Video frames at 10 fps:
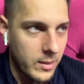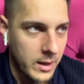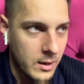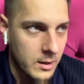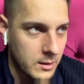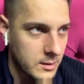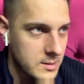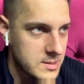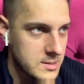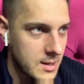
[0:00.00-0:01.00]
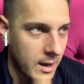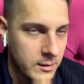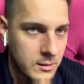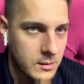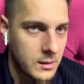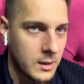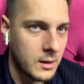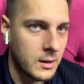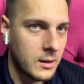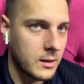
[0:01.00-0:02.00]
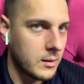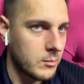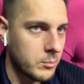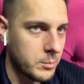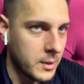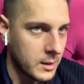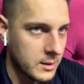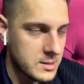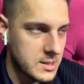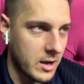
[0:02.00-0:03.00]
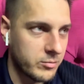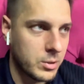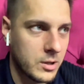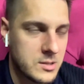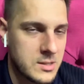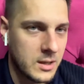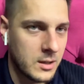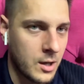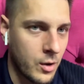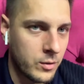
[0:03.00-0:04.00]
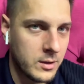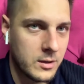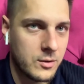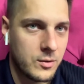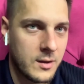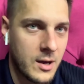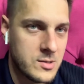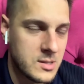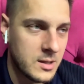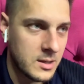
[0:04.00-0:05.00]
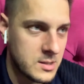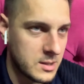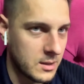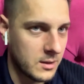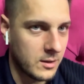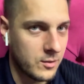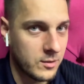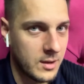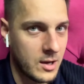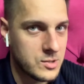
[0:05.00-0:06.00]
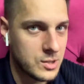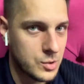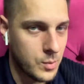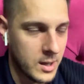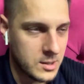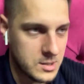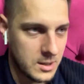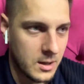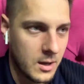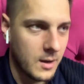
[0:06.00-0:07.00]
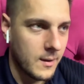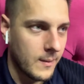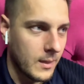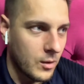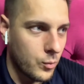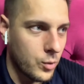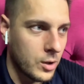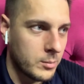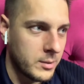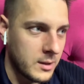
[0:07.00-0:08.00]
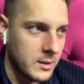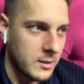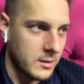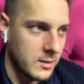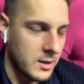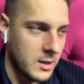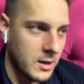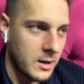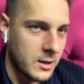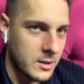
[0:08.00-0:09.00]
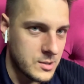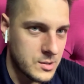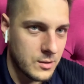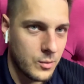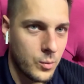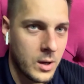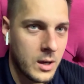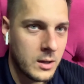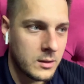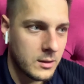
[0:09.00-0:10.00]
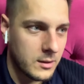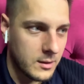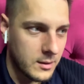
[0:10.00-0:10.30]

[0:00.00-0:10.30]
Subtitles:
they are silently building stuff because they know that 2019 and 2020 will be the years when